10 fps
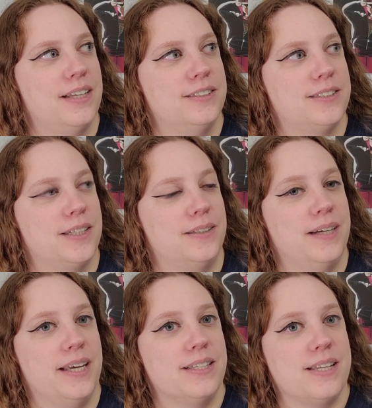and so
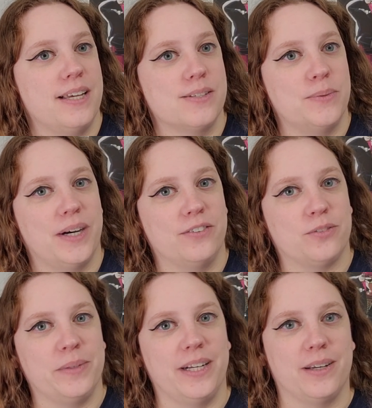it takes a while
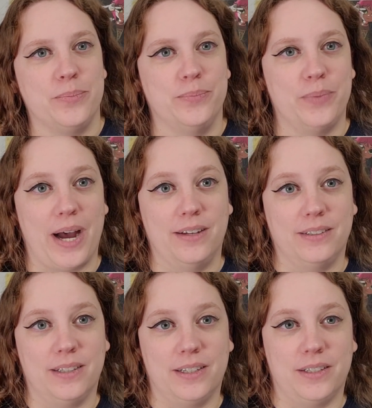for me to
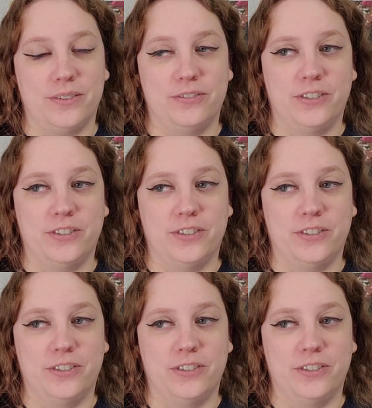compile a